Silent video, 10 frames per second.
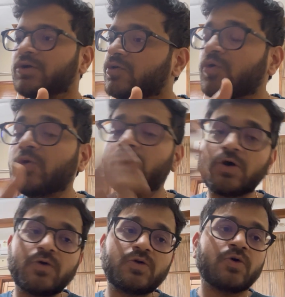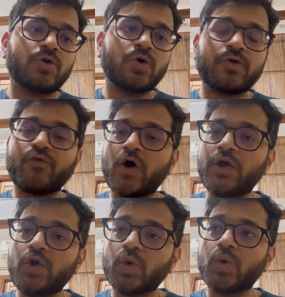who don't
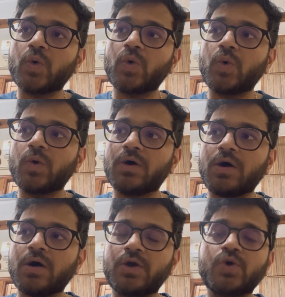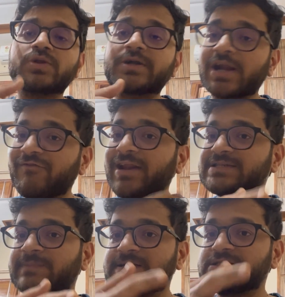want to do the travel
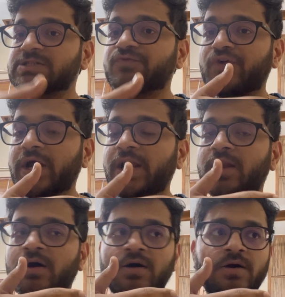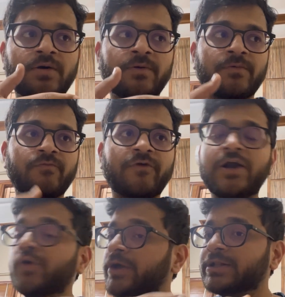expenses while
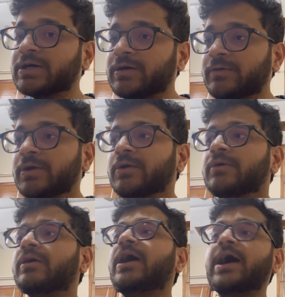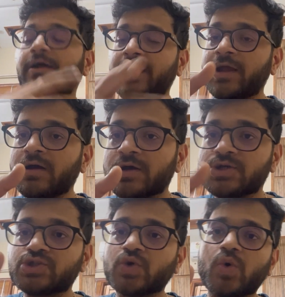doing the hiring,
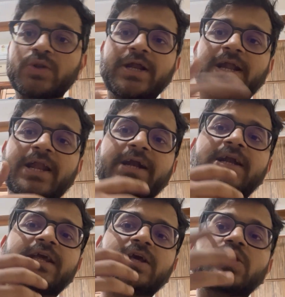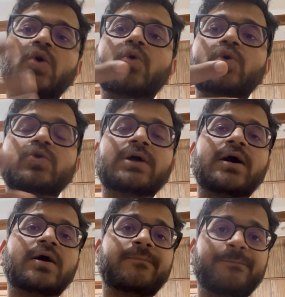so they directly go to
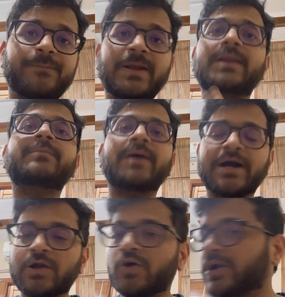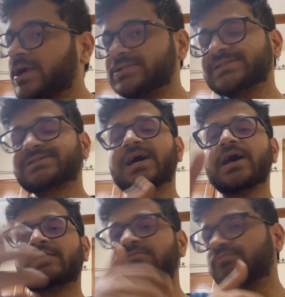the mainly Bangalore and just
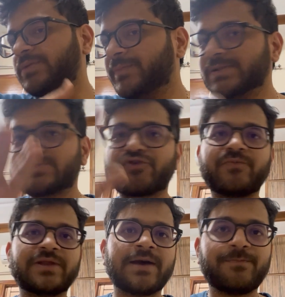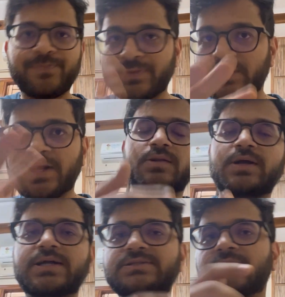hire people from them.
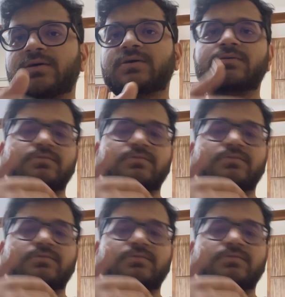That's a